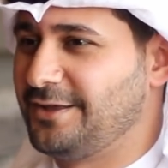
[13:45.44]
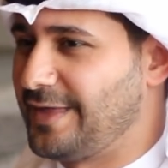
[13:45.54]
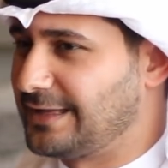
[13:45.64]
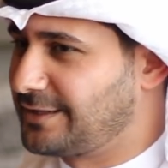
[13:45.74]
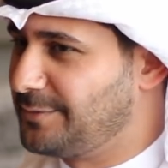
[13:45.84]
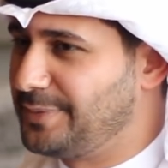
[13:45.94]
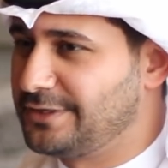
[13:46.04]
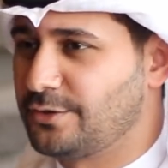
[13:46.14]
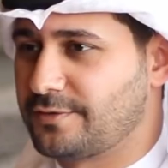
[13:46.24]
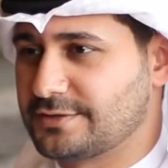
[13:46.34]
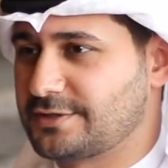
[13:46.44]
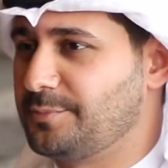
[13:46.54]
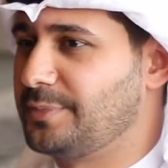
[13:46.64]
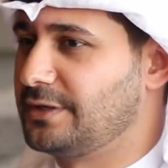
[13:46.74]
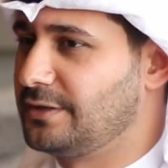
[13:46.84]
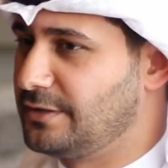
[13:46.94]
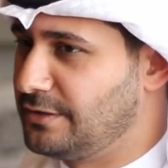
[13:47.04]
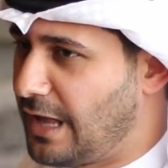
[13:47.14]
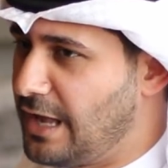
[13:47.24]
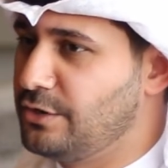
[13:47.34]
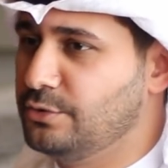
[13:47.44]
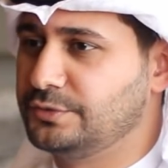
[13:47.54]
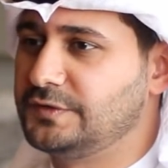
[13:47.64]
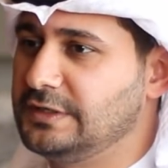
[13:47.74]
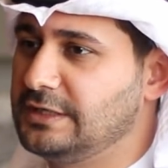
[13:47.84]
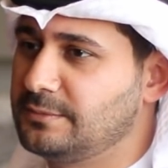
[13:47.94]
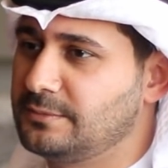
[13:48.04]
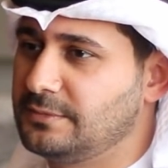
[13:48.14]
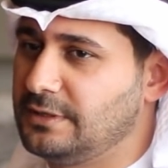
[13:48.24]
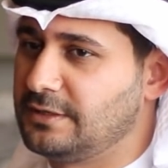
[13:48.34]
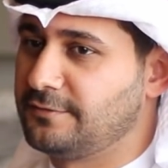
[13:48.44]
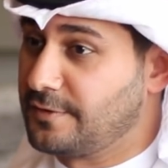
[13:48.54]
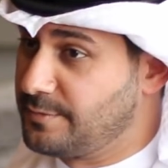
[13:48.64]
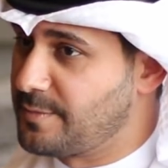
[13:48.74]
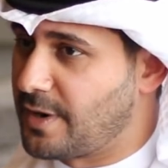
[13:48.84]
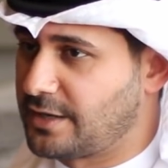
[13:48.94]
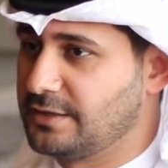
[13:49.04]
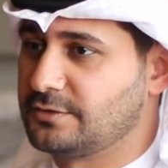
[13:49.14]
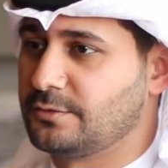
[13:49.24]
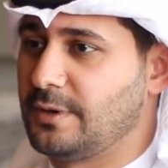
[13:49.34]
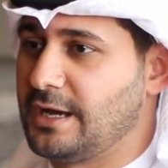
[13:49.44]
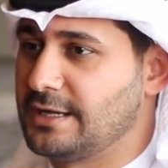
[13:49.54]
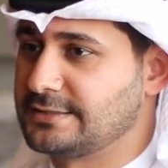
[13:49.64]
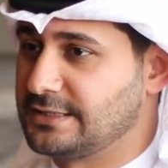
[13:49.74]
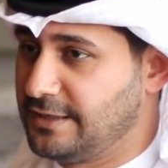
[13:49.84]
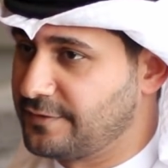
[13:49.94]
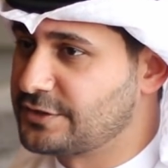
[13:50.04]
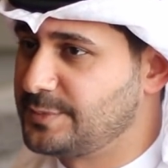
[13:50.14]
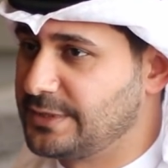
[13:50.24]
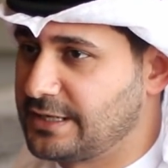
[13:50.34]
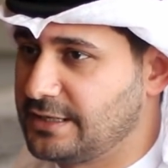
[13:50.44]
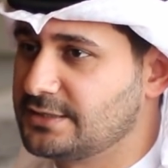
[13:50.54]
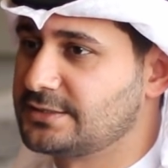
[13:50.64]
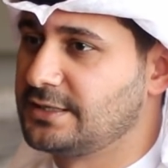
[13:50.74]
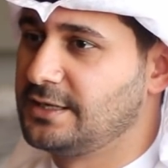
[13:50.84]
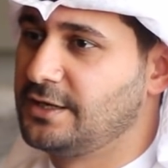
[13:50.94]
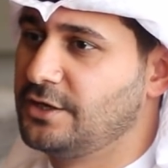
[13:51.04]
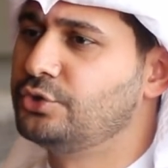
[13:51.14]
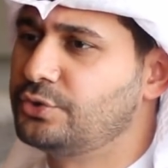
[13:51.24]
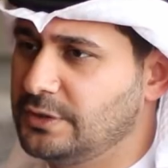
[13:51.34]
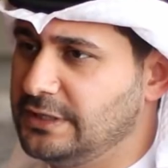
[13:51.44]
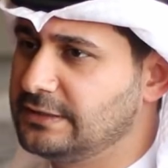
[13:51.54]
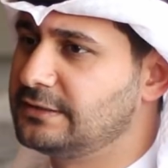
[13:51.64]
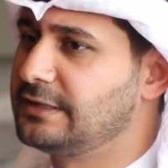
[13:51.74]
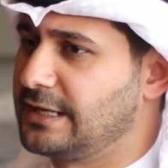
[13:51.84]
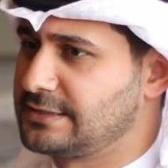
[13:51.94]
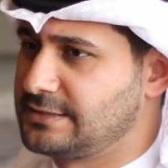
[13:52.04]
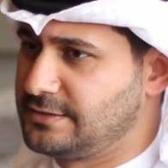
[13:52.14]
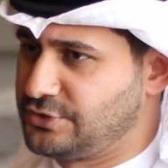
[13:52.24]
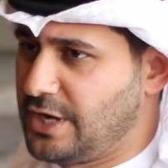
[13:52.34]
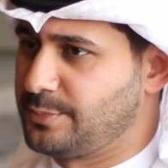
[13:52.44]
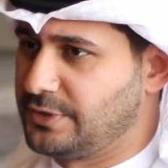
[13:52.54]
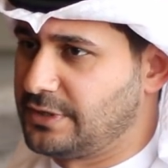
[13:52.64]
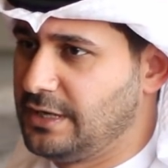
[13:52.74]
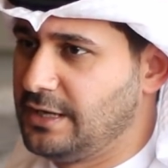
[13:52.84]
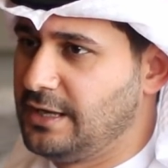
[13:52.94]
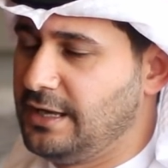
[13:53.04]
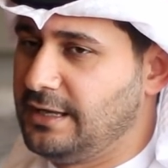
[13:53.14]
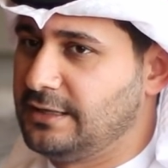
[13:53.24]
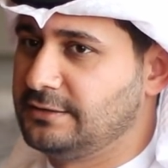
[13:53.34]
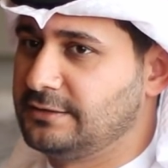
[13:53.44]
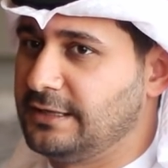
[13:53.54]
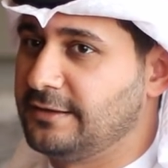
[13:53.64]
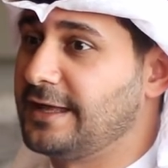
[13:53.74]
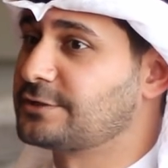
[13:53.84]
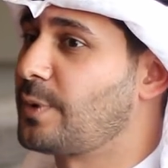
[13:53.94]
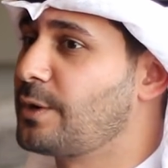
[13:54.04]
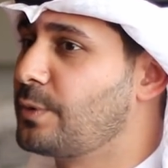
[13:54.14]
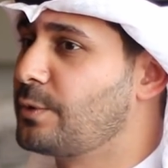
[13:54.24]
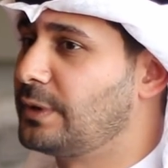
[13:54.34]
that company or this company, in a new team from the market who has enough experience to lead the next chapter. And that's why we